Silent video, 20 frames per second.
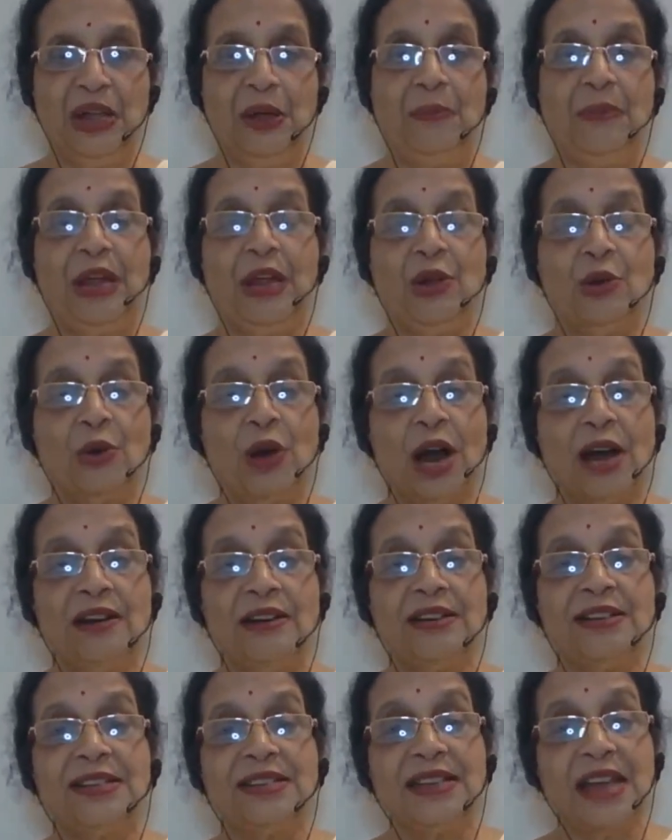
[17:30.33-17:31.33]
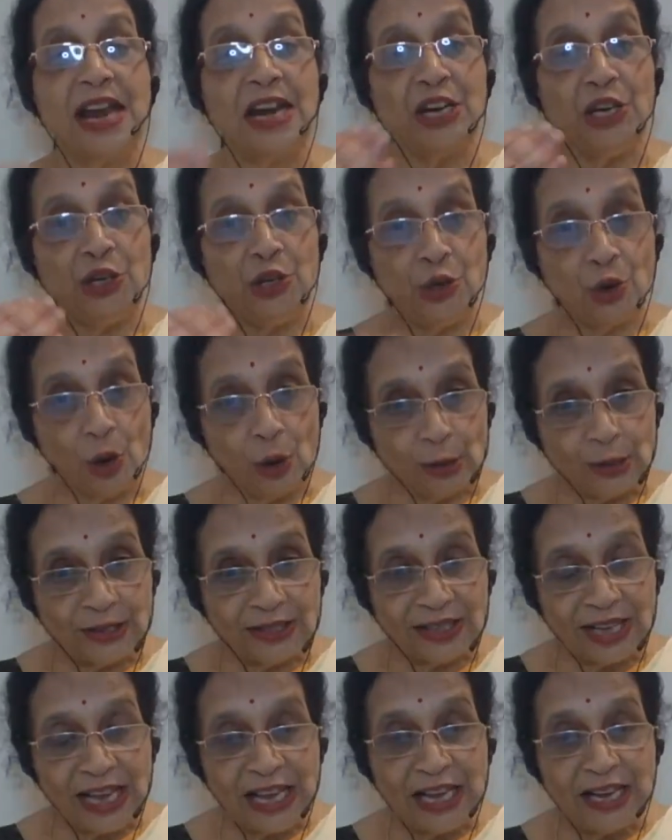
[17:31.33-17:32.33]
May you understand
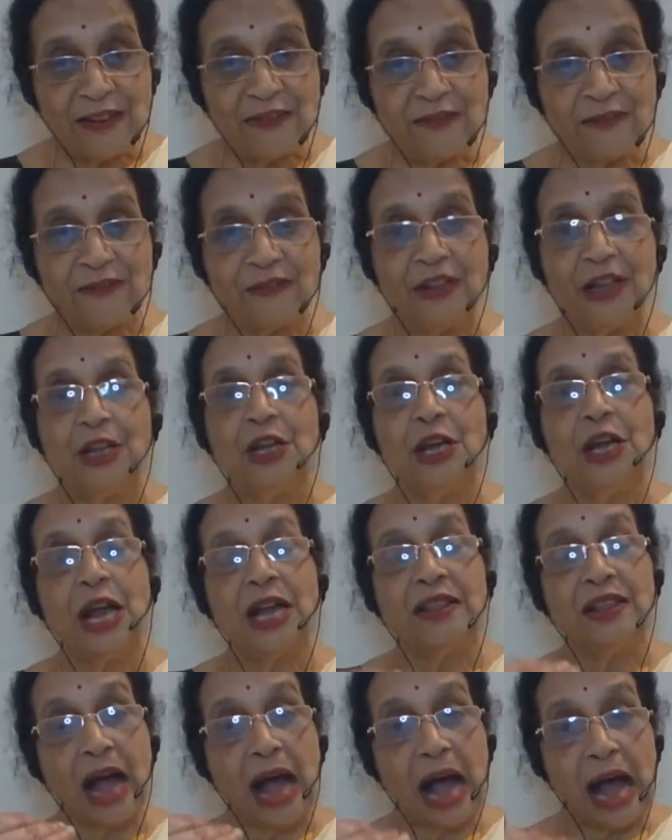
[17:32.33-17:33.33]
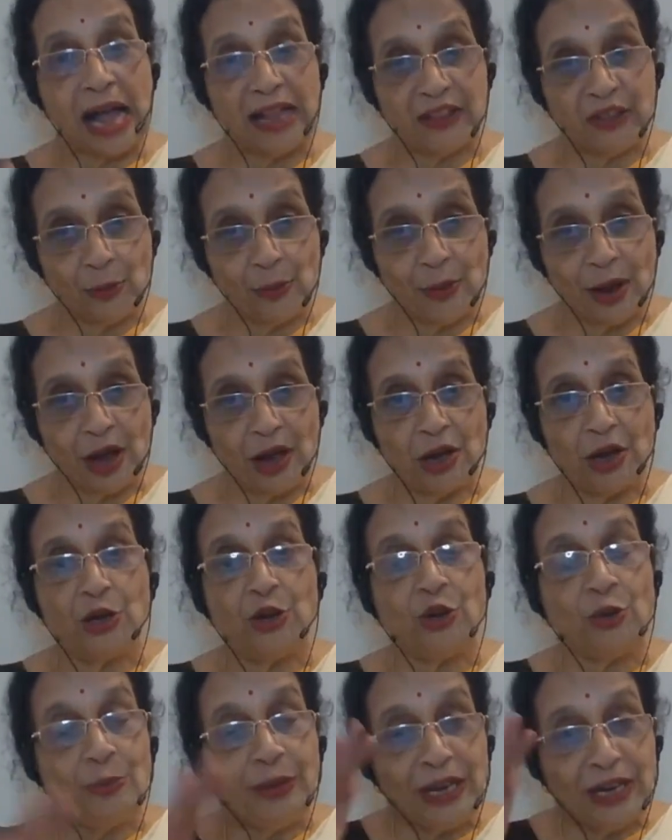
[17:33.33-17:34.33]
yourself, the Atma,
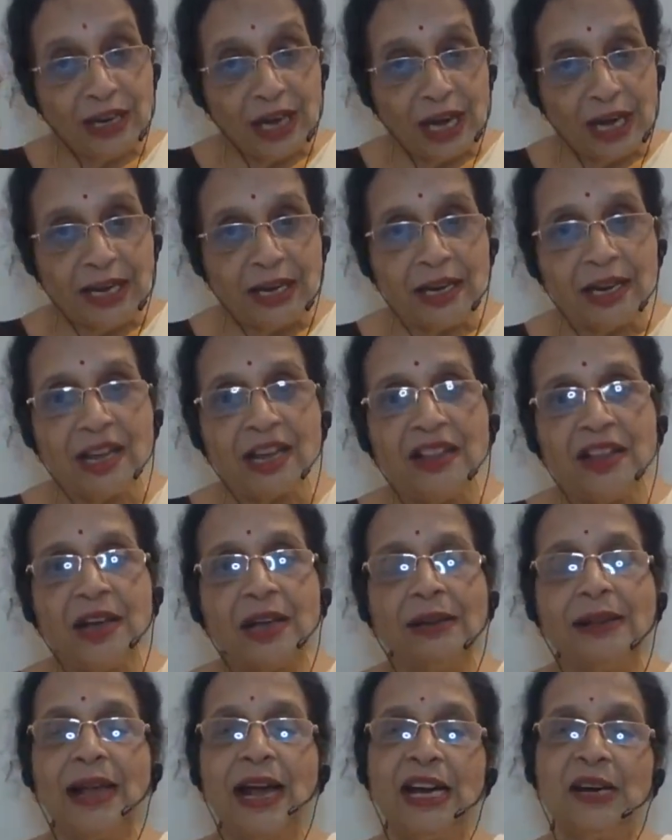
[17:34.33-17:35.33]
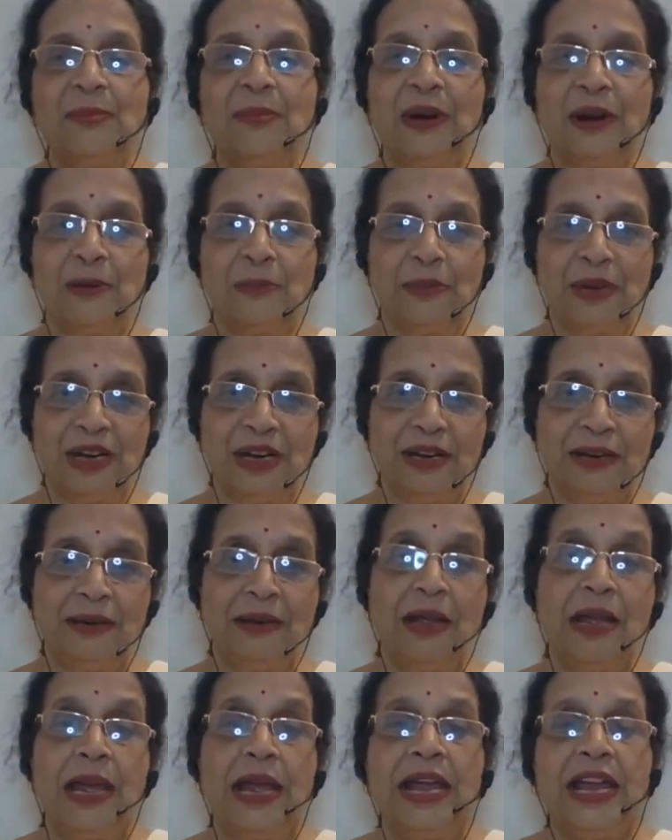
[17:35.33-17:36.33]
to be none other than Brahman,
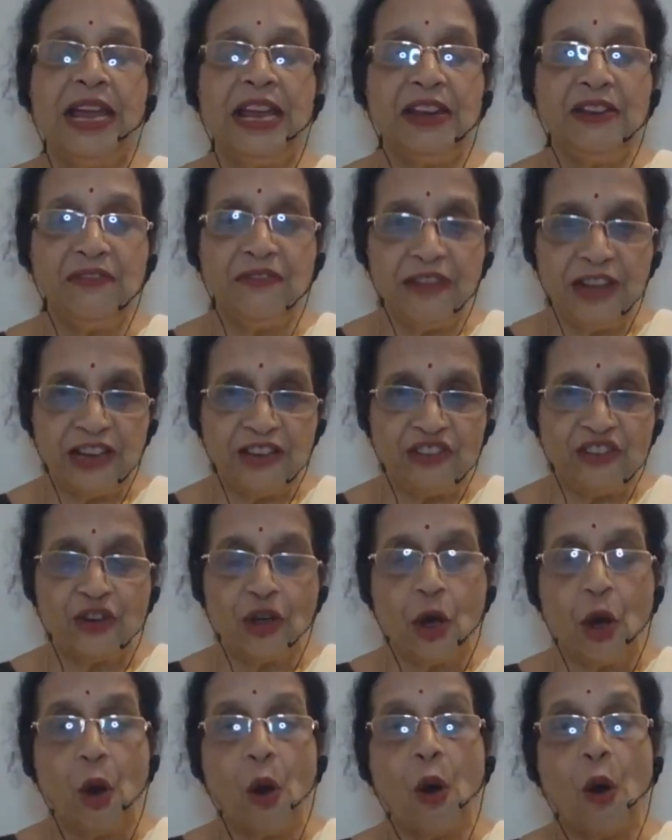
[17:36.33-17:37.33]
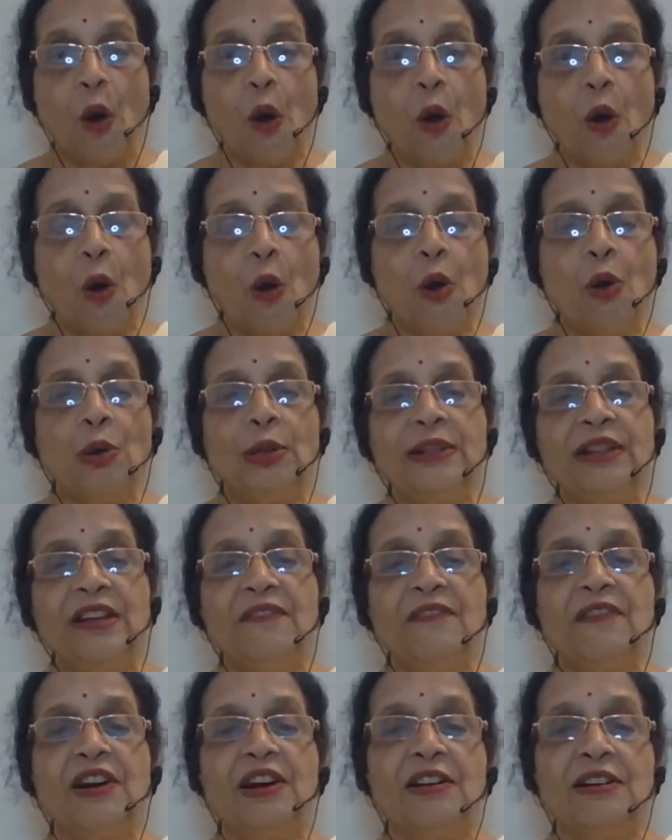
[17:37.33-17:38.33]
in which all the
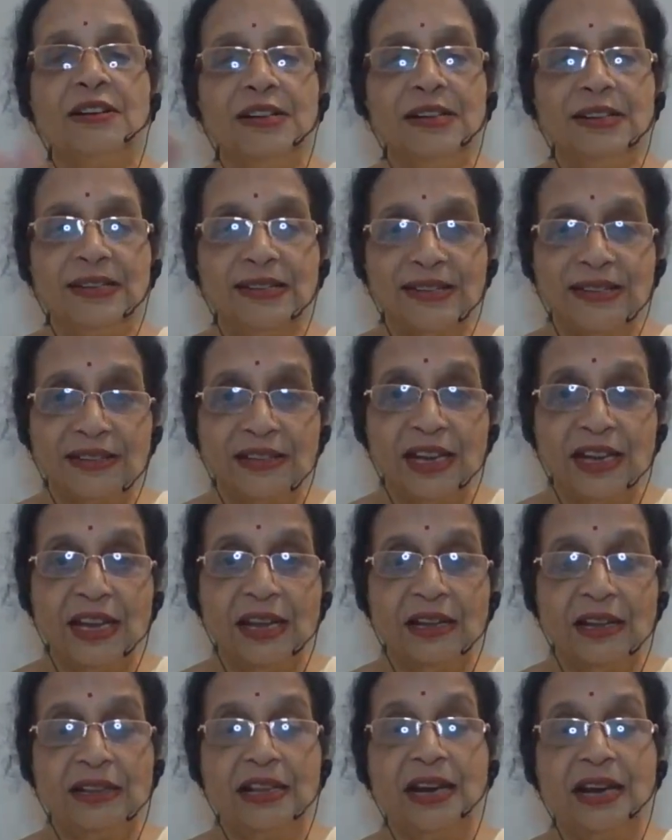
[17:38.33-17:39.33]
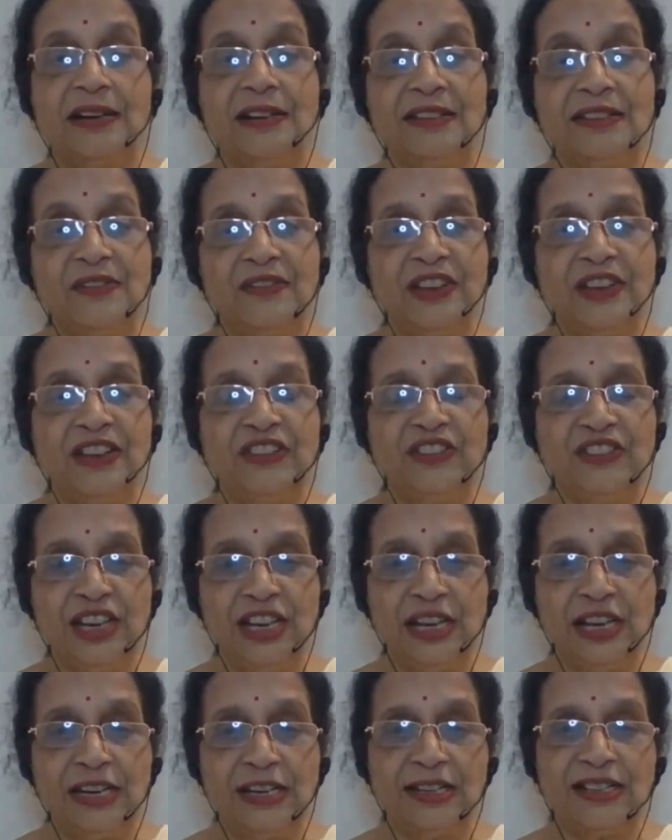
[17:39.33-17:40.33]
worlds, that is the
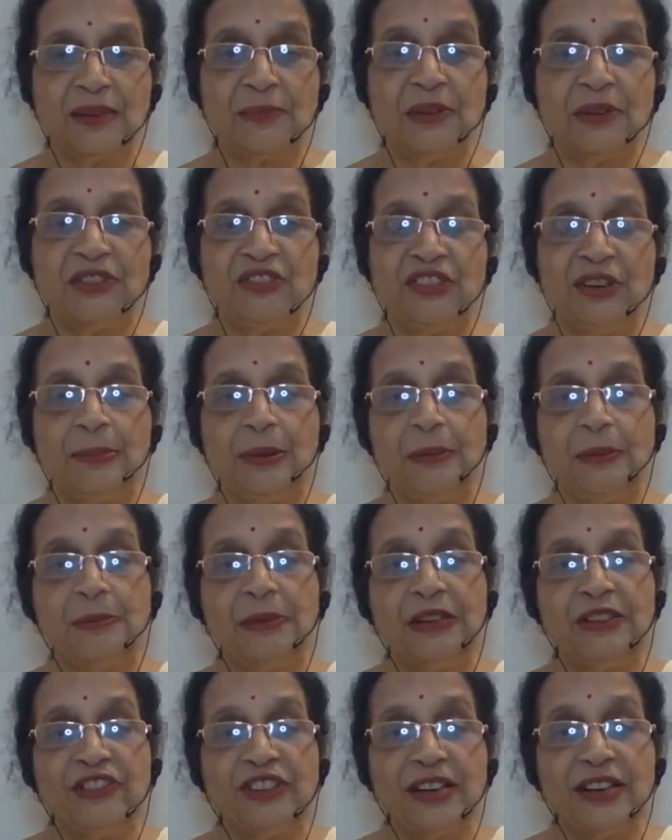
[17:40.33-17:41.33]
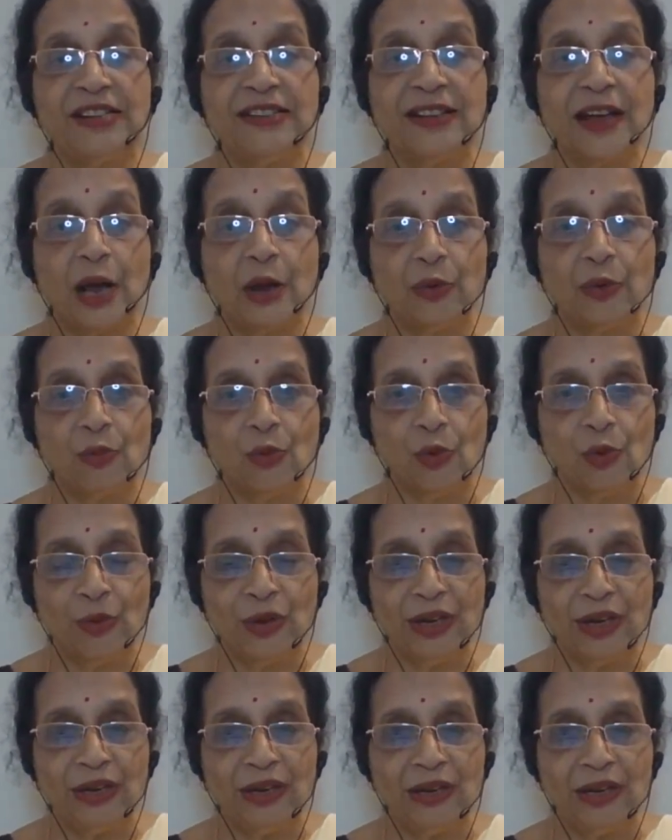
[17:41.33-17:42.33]
Vyashti and Samashti Prapanchas, are
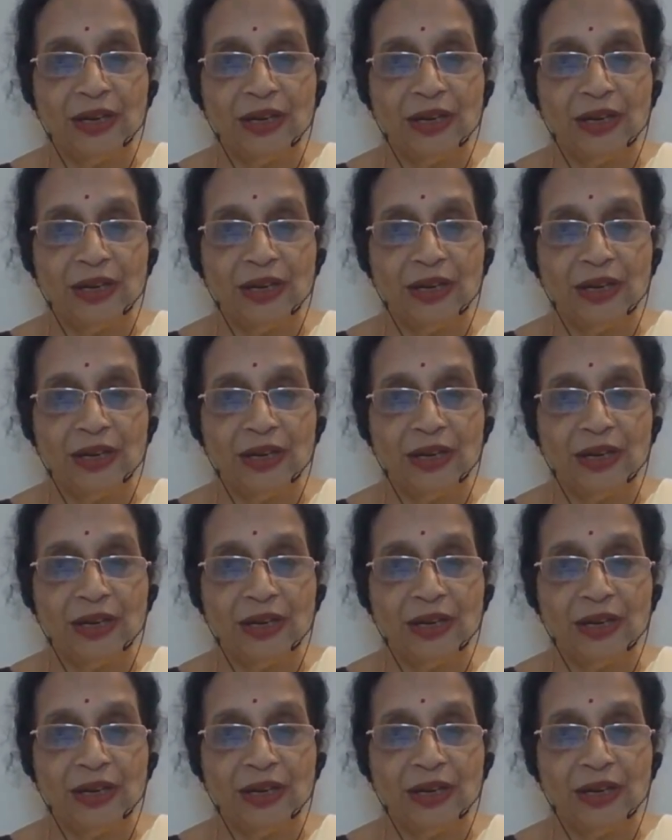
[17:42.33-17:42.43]
woven.